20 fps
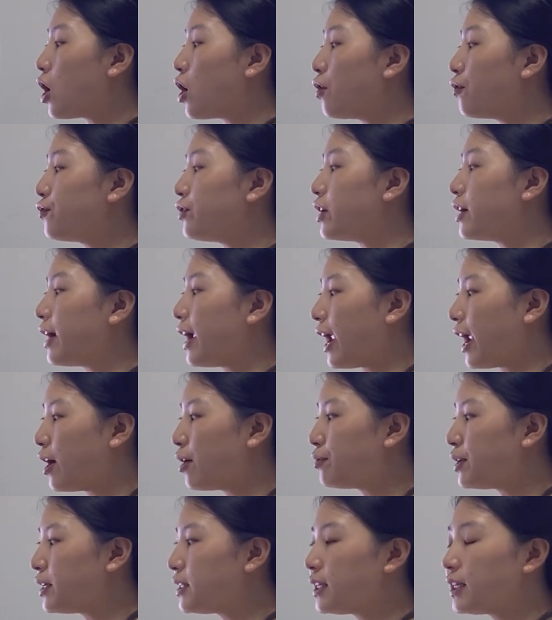of the
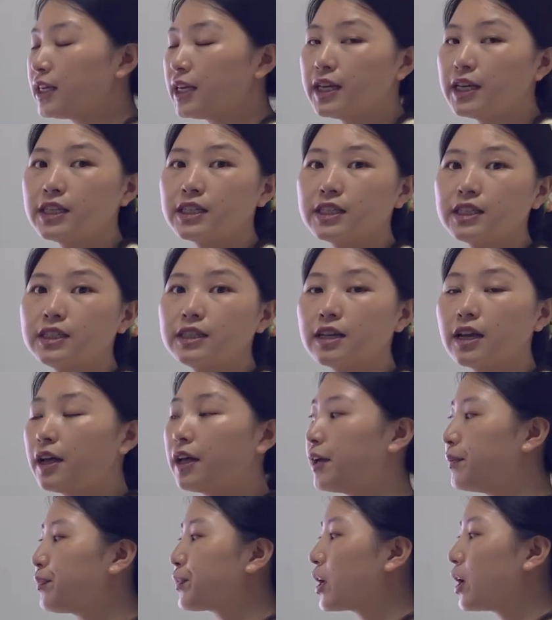LED is
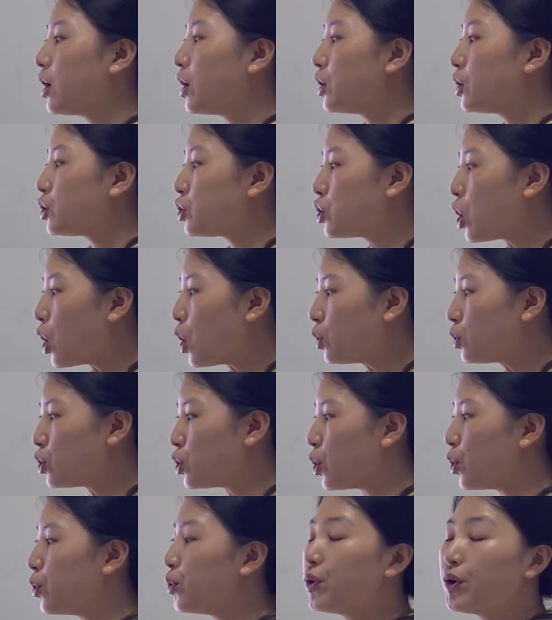the
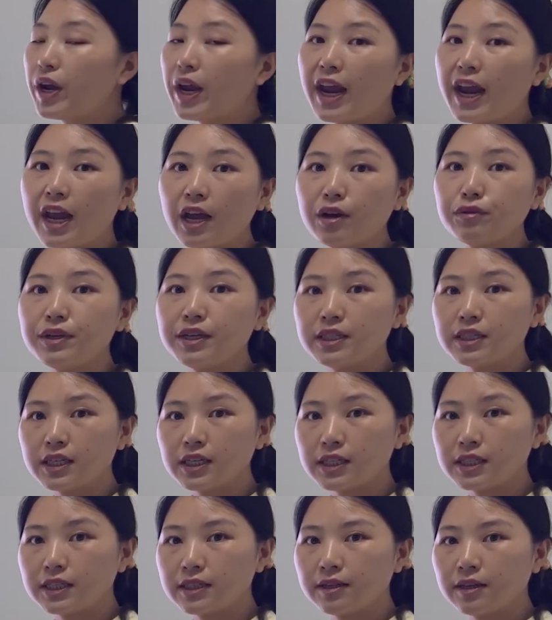total
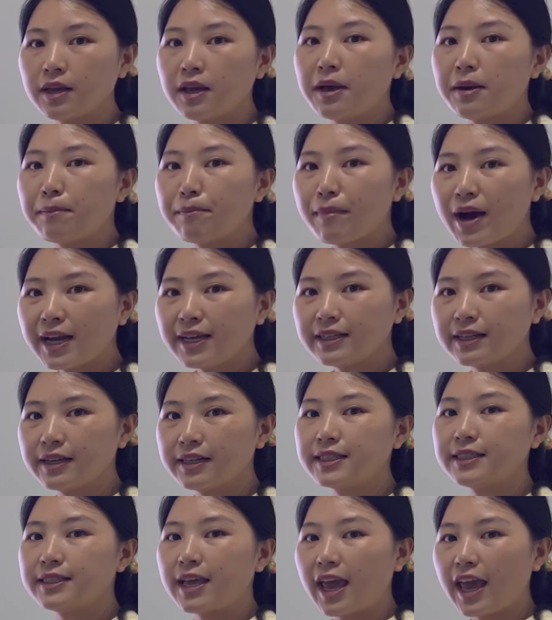LEDs
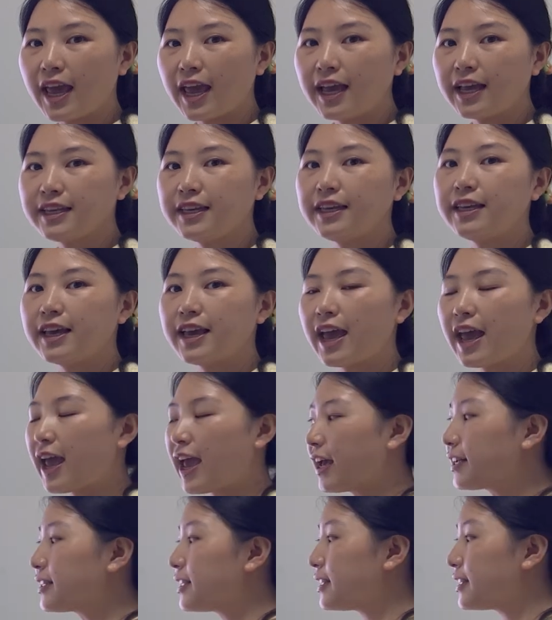minus any
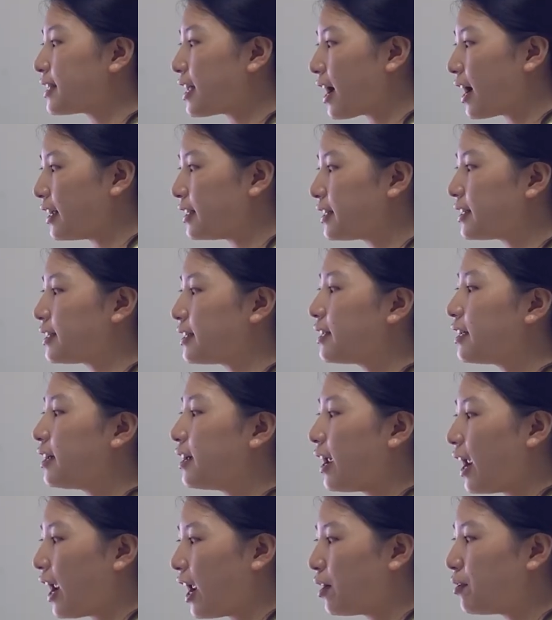X size
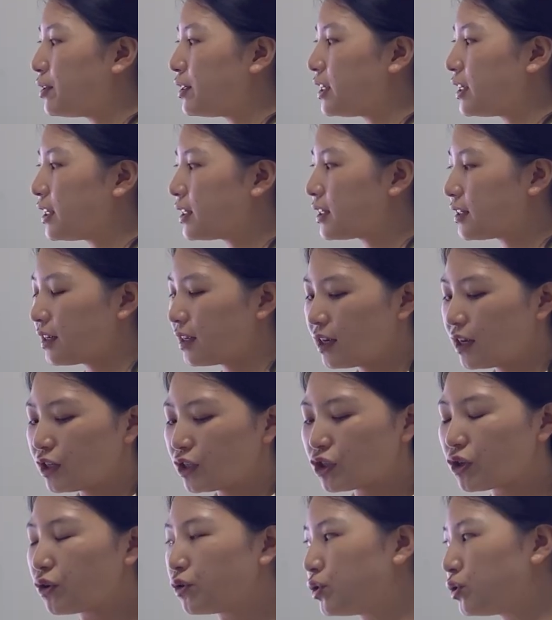LEDs.
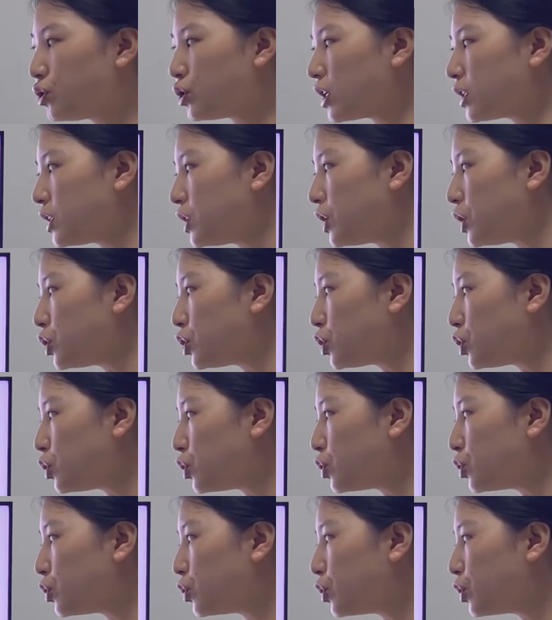So you just need
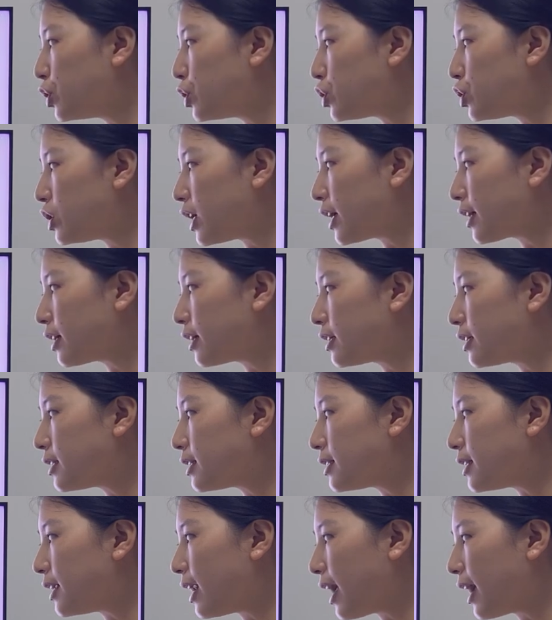to
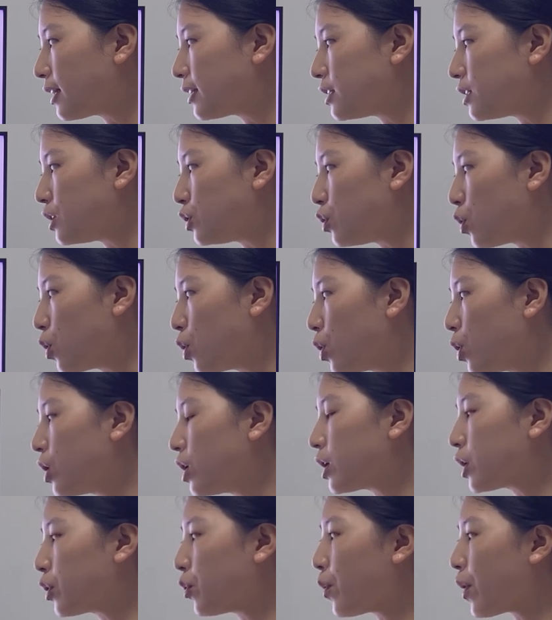select your
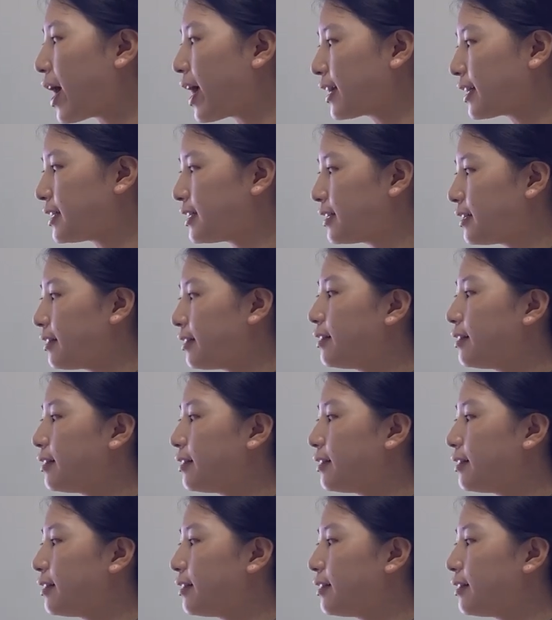correct